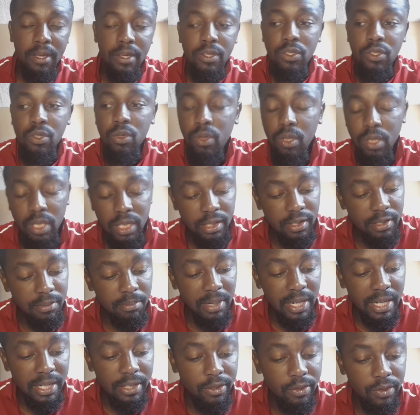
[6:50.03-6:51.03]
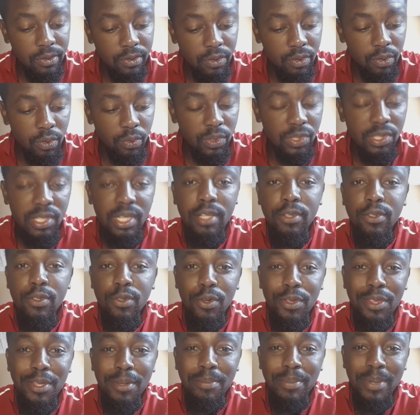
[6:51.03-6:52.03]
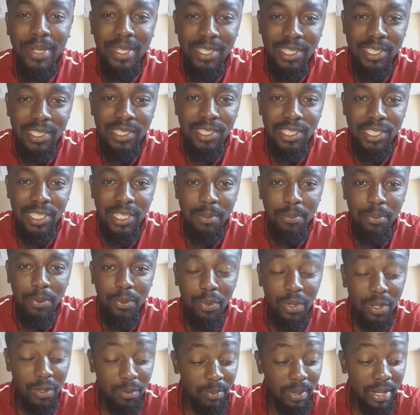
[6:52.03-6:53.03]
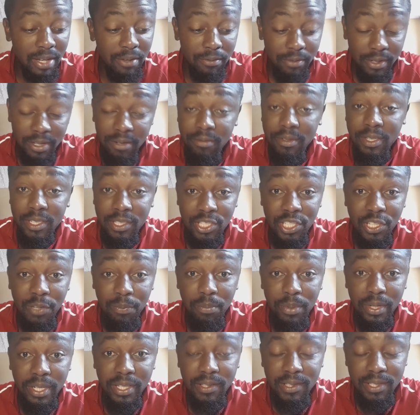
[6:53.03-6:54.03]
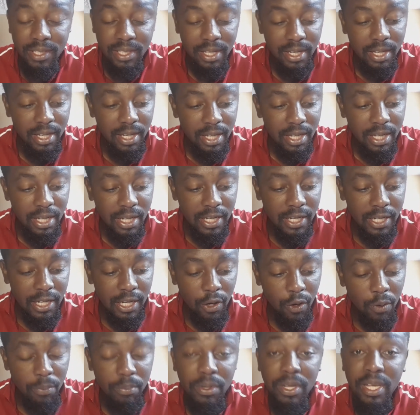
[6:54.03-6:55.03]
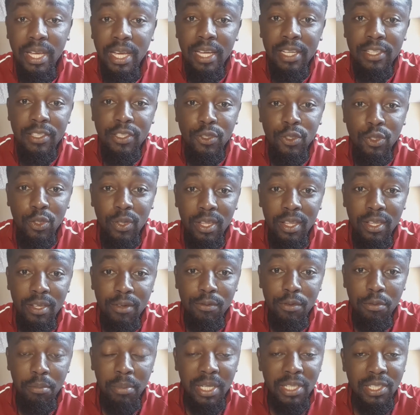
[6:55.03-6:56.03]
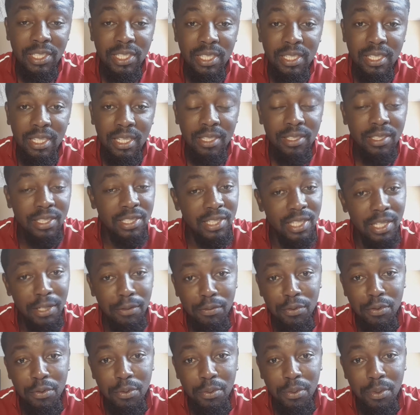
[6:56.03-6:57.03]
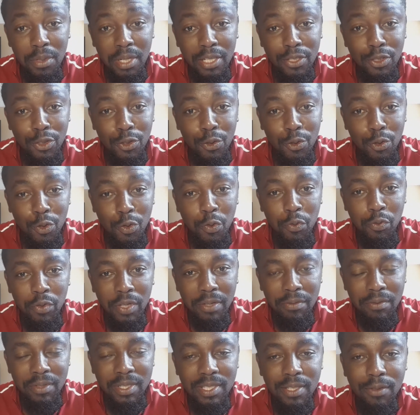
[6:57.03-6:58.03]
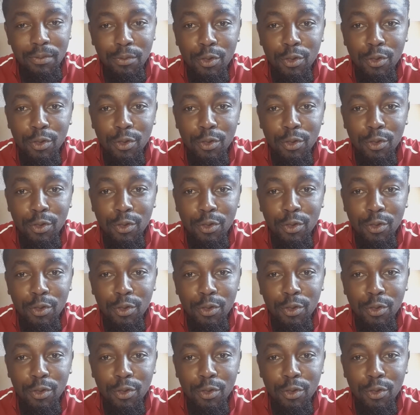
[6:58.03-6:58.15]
So that's my 2 cents on the Persian sheep, one of my favorite sheep breeds. I hope you guys enjoyed the information. I'd just love to ask you two favors.